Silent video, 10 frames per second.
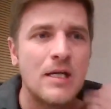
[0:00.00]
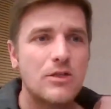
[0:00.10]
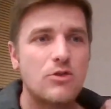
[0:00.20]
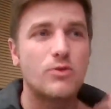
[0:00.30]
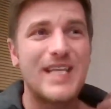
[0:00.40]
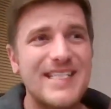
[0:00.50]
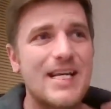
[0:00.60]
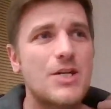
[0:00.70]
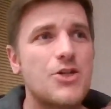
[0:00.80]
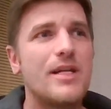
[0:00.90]
so that's
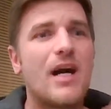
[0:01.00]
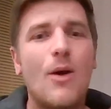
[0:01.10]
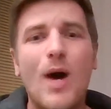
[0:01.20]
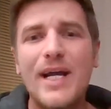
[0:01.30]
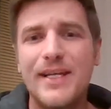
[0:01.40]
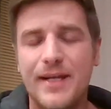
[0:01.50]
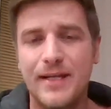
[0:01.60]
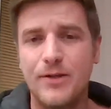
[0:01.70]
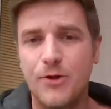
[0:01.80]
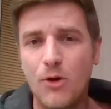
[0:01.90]
actually how i did
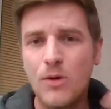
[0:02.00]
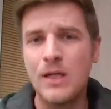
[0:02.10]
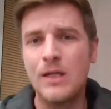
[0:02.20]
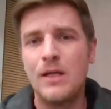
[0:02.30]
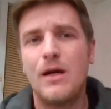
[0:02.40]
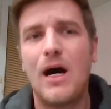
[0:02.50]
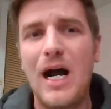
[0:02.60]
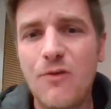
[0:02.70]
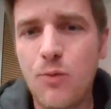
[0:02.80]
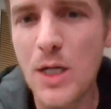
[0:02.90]
it you know
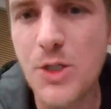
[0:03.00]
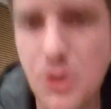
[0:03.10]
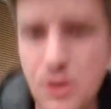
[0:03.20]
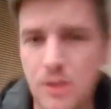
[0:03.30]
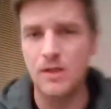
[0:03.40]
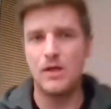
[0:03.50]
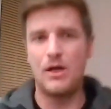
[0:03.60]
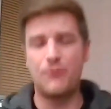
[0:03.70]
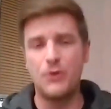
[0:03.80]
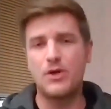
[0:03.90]
i've watched a
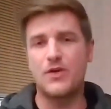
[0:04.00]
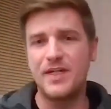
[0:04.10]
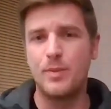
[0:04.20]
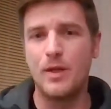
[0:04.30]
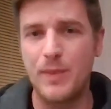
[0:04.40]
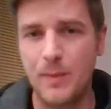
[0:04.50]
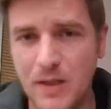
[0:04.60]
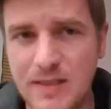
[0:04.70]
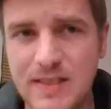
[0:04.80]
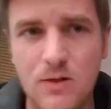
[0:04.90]
few credible
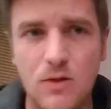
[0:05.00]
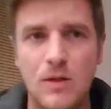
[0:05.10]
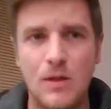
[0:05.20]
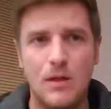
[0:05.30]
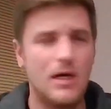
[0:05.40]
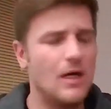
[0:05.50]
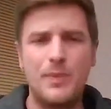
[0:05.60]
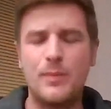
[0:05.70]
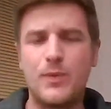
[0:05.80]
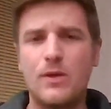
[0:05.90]
people's uh,
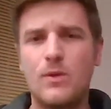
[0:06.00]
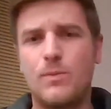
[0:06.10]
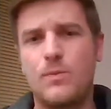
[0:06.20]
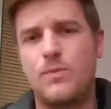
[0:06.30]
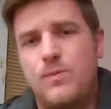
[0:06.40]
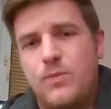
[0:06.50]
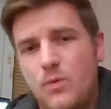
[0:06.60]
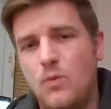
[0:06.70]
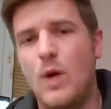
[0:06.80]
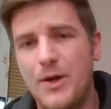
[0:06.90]
people.
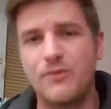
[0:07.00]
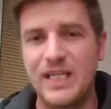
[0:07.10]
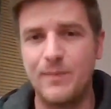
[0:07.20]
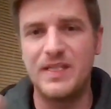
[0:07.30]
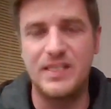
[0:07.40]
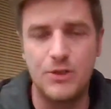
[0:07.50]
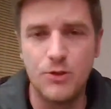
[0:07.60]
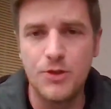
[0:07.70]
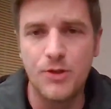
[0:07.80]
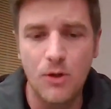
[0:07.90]
One of them is you,
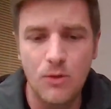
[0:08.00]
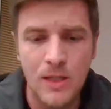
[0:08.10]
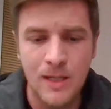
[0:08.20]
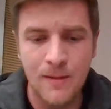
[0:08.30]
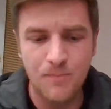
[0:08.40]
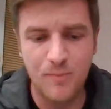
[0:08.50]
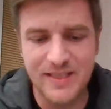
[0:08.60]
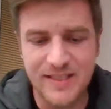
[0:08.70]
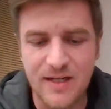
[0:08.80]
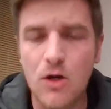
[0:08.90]
you know,
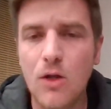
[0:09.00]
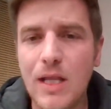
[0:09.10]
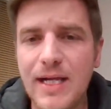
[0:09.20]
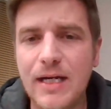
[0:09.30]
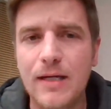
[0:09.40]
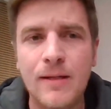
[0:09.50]
but they're all like,